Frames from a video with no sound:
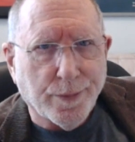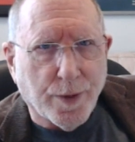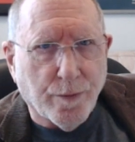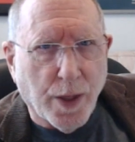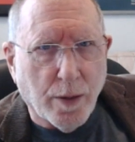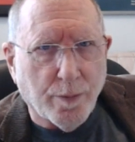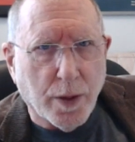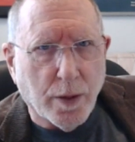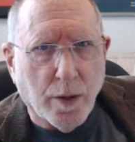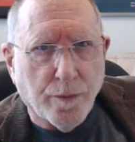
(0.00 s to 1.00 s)
developed
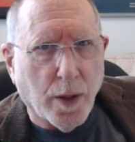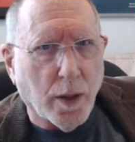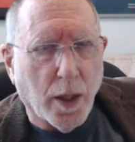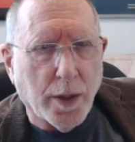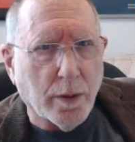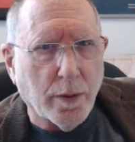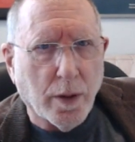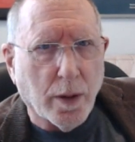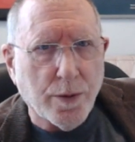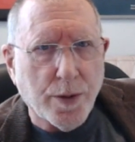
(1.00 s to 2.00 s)
enough, and I didn't
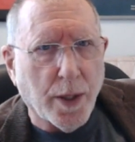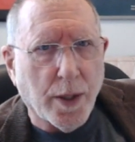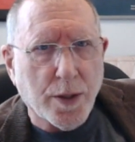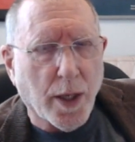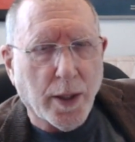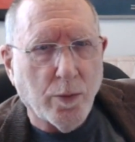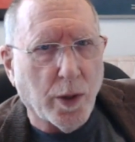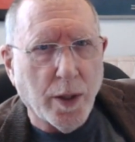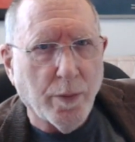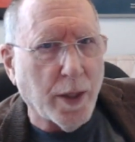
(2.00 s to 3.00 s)
understand exactly what
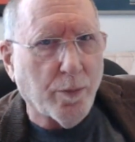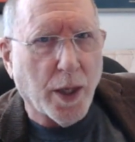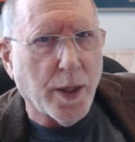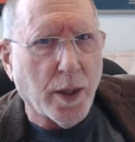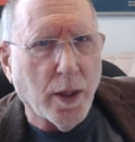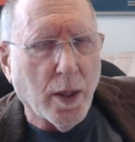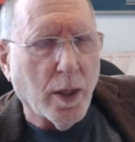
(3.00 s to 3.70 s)
he meant by that.